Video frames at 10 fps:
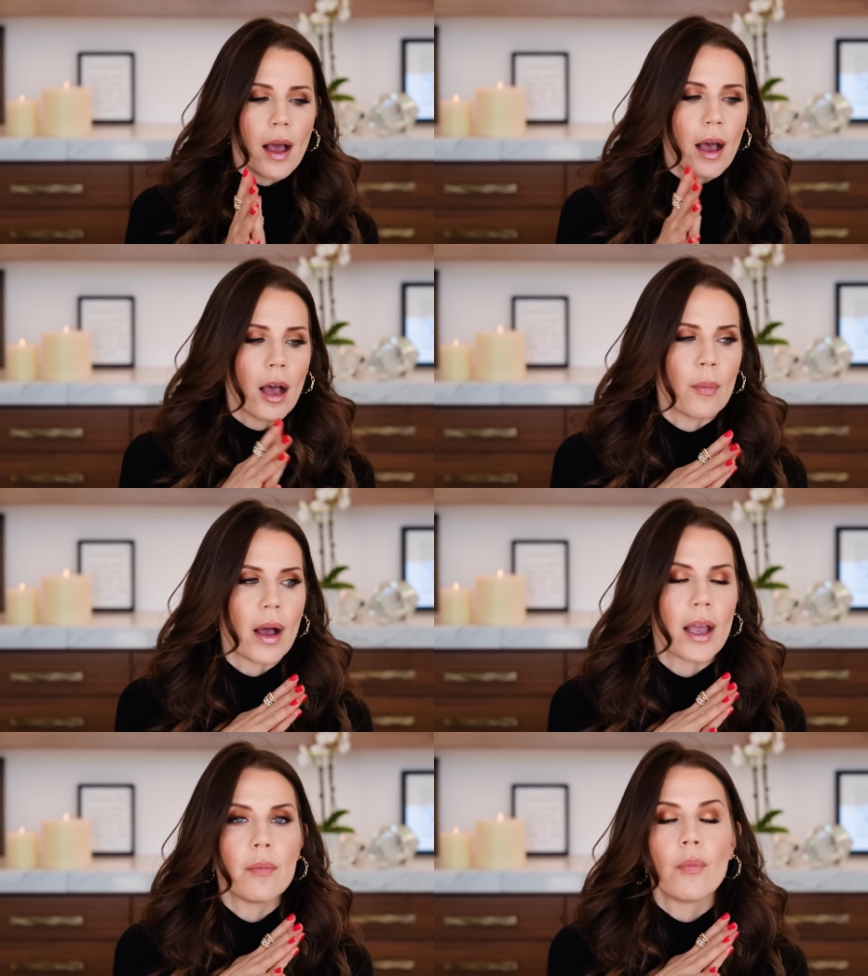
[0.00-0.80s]
Um,
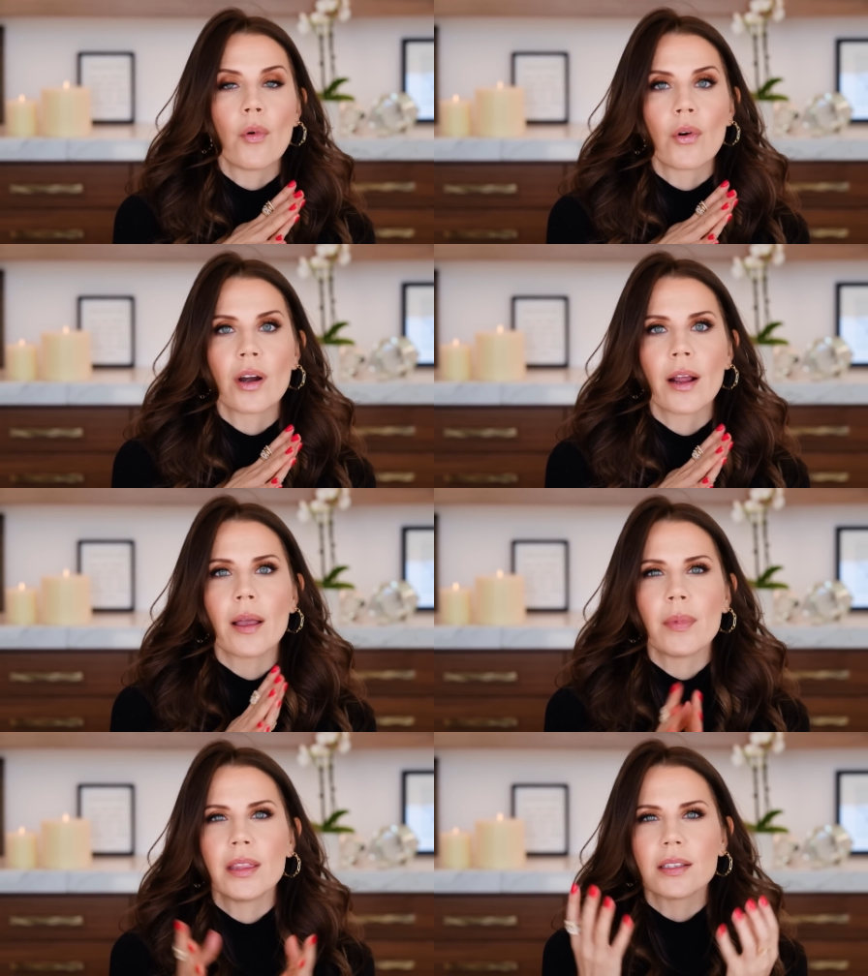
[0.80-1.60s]
I more
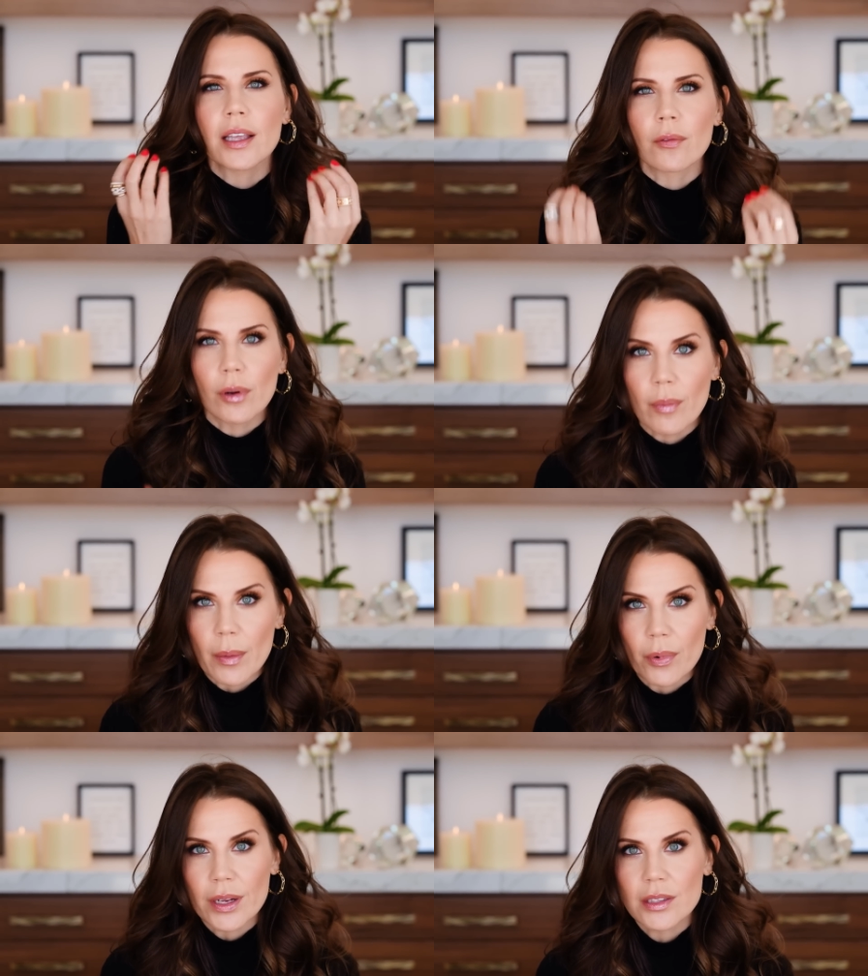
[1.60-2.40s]
am in this like
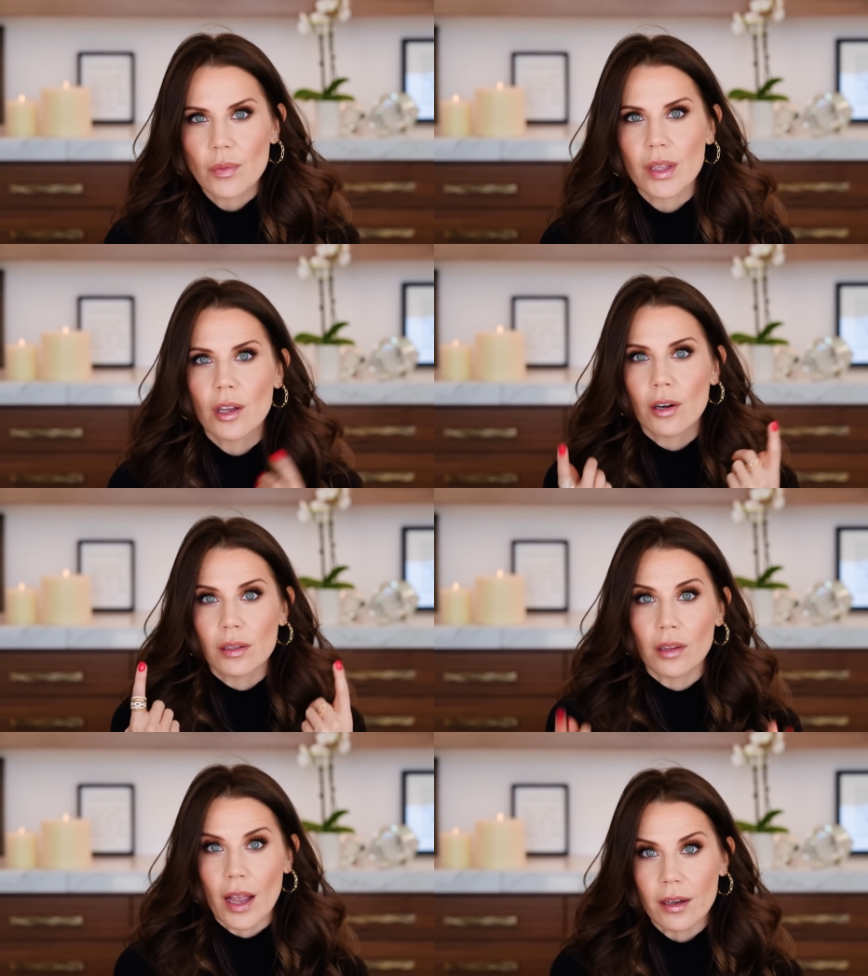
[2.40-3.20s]
remembrance with her
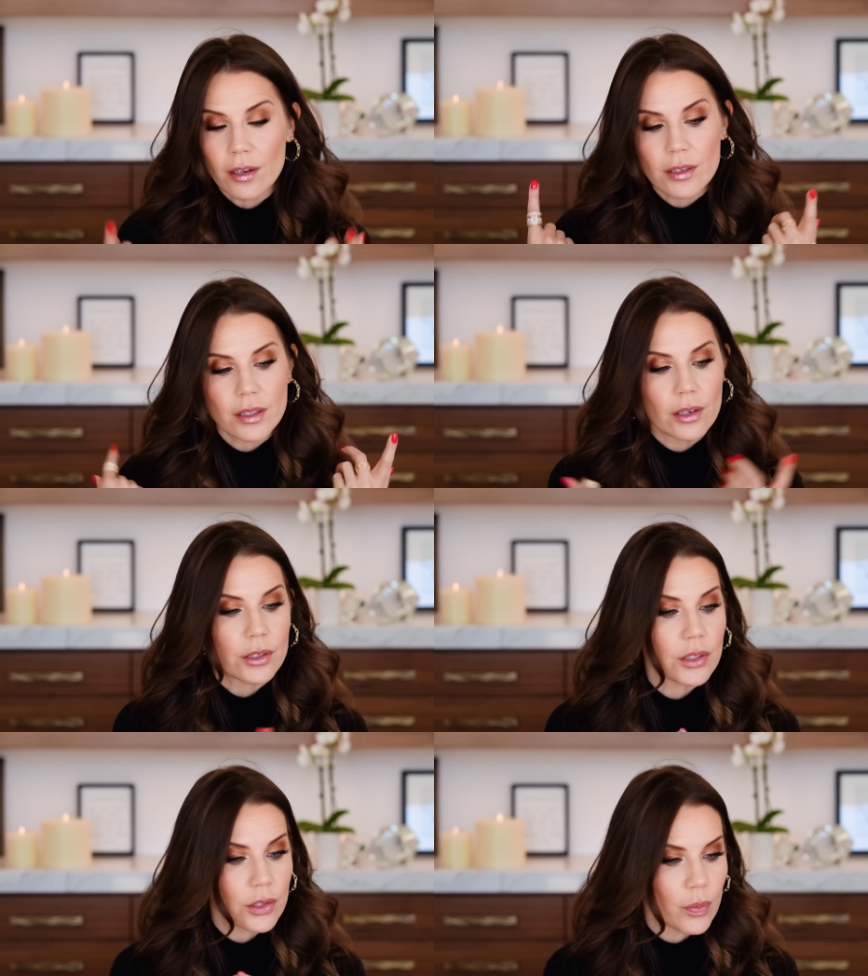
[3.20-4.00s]
liners that are
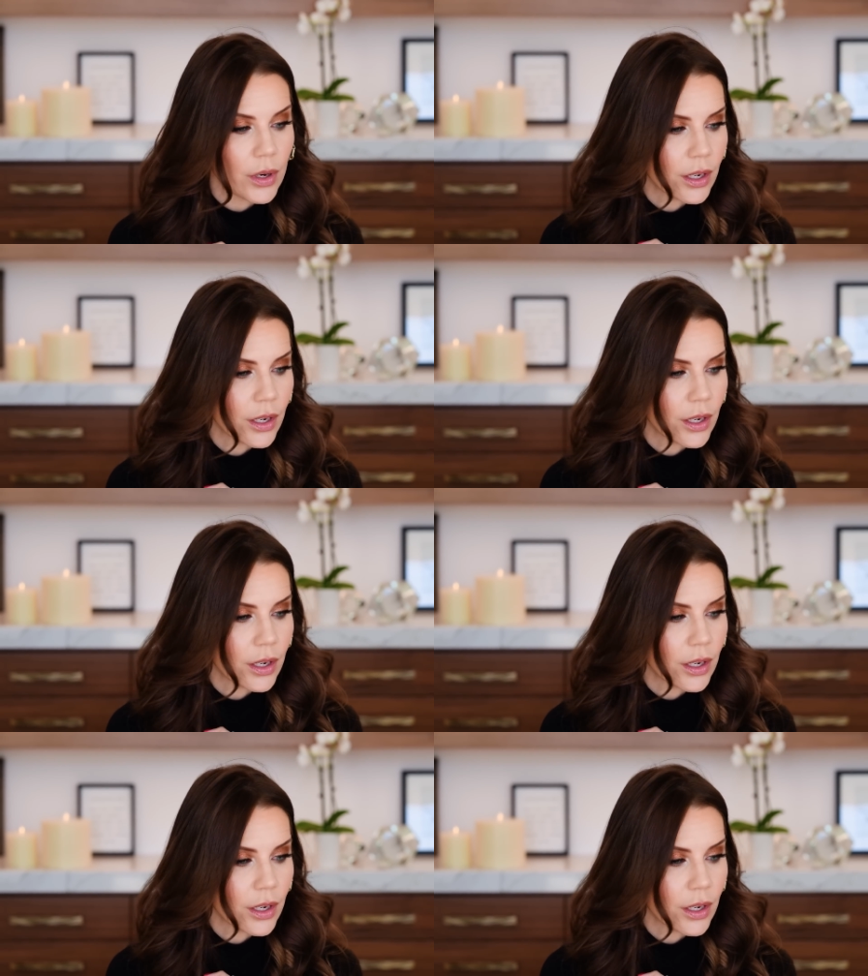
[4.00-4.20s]
super